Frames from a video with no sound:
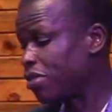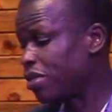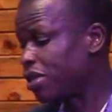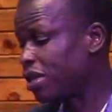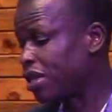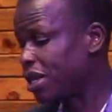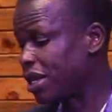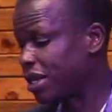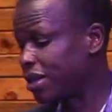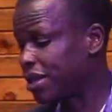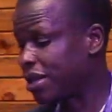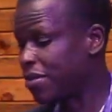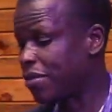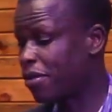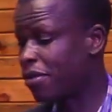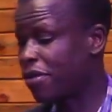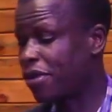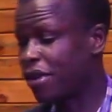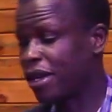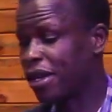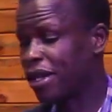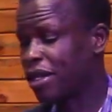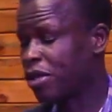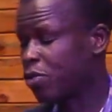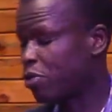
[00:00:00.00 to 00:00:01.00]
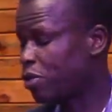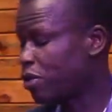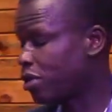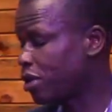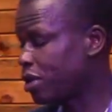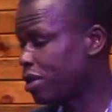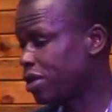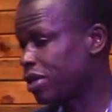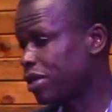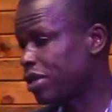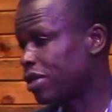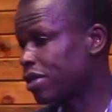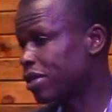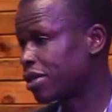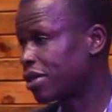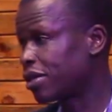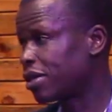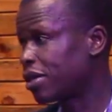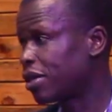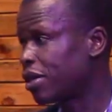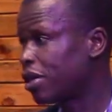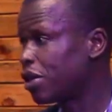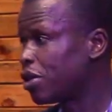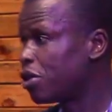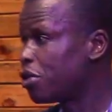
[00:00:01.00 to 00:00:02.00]
put here some of the experiences.
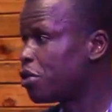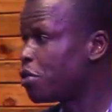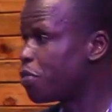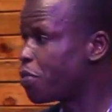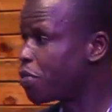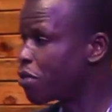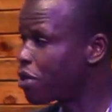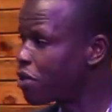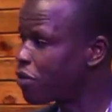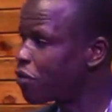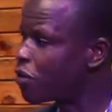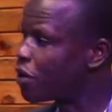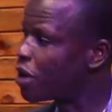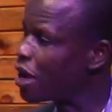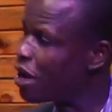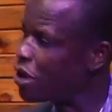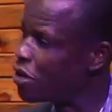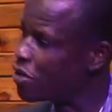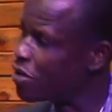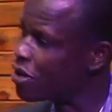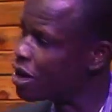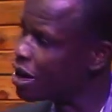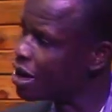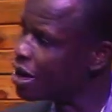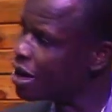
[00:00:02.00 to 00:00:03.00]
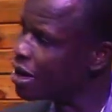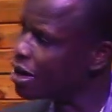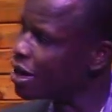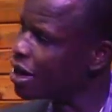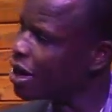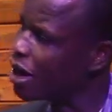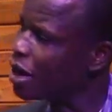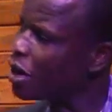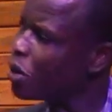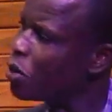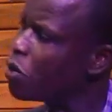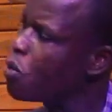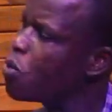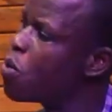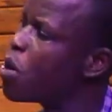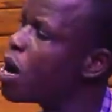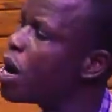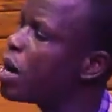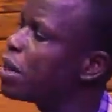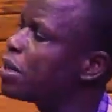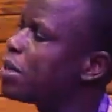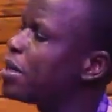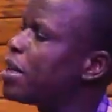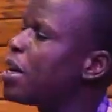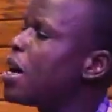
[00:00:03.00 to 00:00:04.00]
You pray for a Ugandan girl who
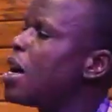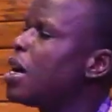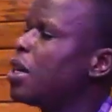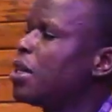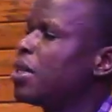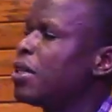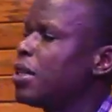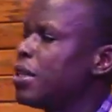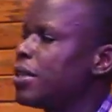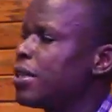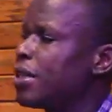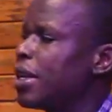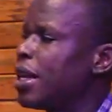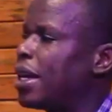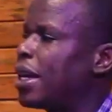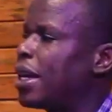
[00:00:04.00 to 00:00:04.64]
has accents